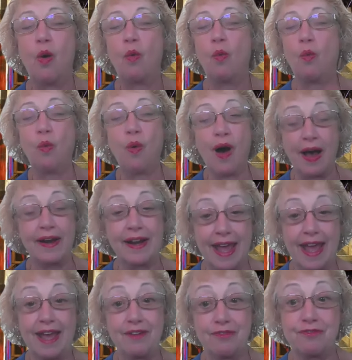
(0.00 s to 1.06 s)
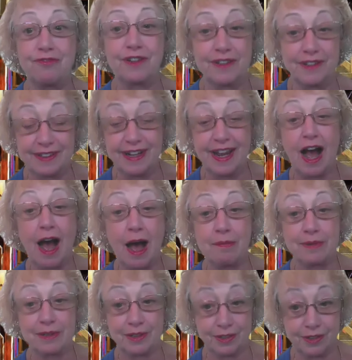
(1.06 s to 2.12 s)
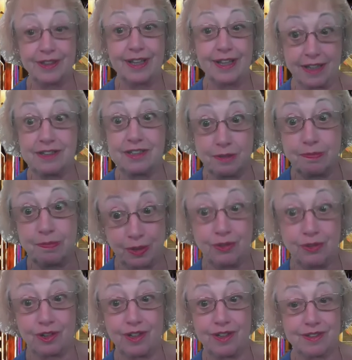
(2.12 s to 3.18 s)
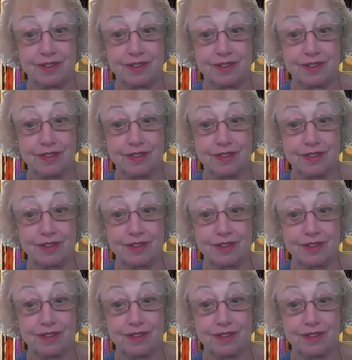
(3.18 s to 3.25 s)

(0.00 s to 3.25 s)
What a phenomenal experience.